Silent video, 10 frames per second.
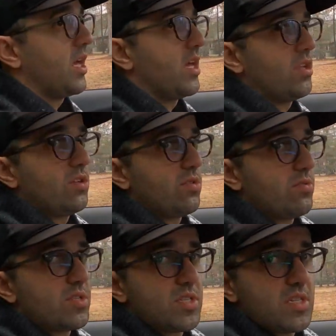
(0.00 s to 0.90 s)
and
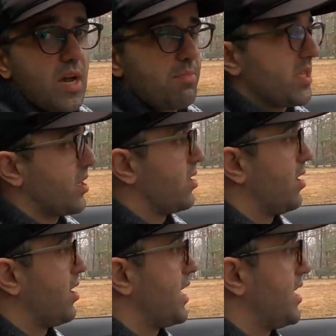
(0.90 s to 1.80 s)
you stop the
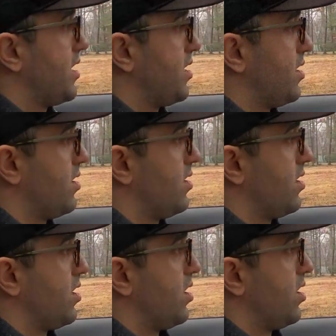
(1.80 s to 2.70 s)
car here.
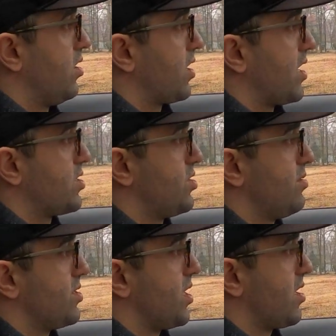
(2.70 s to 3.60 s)
Look, as
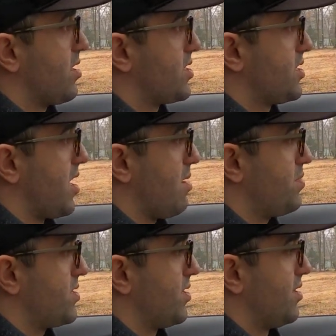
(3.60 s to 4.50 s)
soon as the car
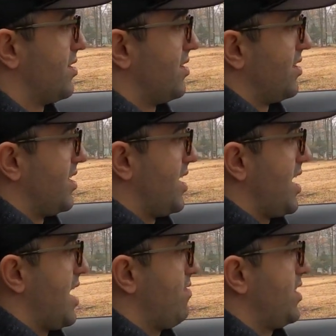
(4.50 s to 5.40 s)
stops,
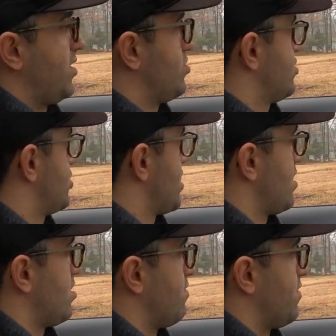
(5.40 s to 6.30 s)
everything just
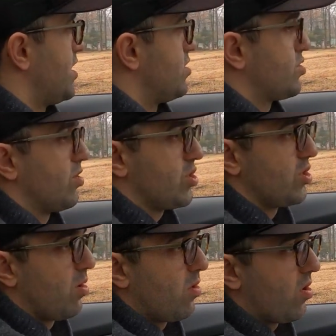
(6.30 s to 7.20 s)
shut off. So there's
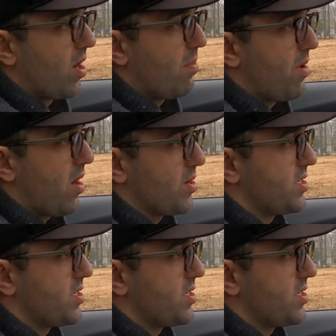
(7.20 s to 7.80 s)
no more power